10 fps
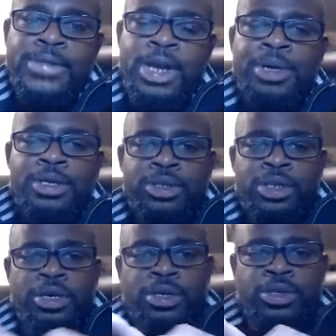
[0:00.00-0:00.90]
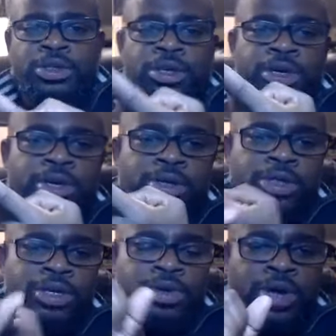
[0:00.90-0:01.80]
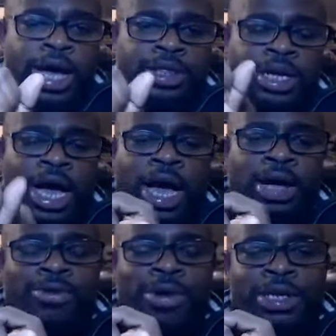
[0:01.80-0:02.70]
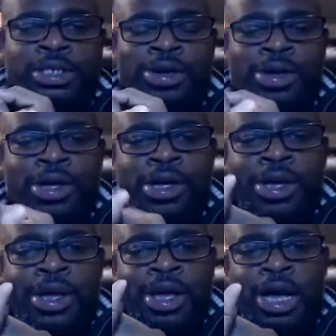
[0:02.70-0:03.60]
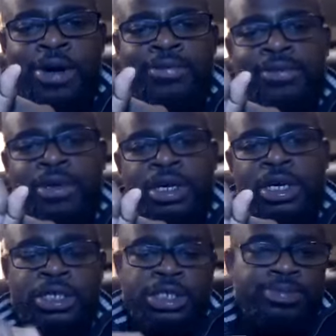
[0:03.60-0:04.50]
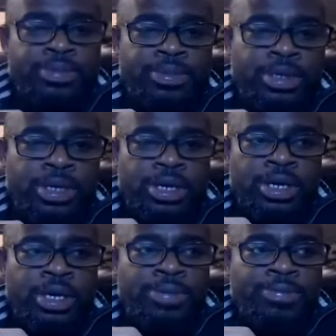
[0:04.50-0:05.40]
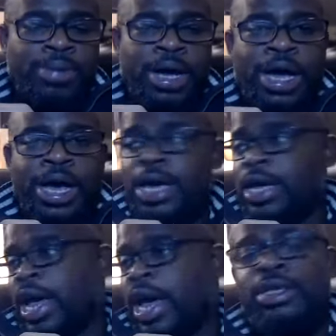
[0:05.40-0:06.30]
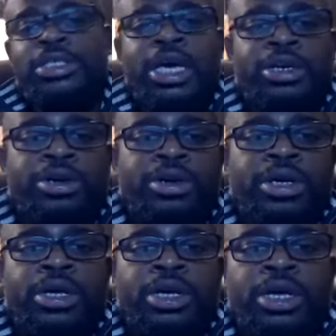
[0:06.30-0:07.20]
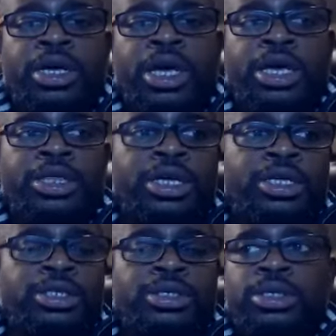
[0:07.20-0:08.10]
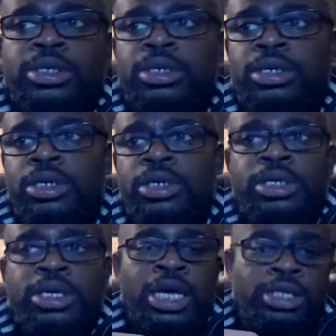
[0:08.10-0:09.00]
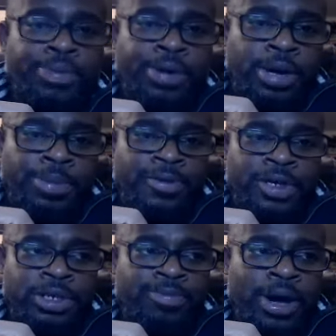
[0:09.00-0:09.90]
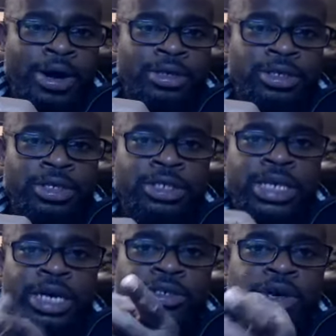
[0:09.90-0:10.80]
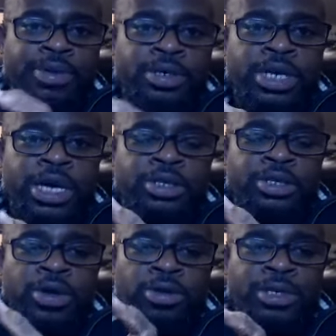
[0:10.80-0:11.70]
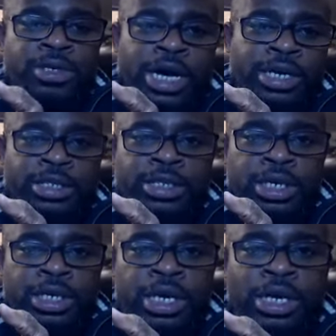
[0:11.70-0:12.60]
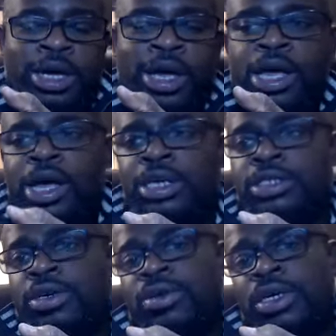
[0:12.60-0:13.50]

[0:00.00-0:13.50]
I mean, look, you had the conquest of Egypt by Alexander, and then the breakup of his empire into these satrapies. You have the Ptolemy dynasty, and so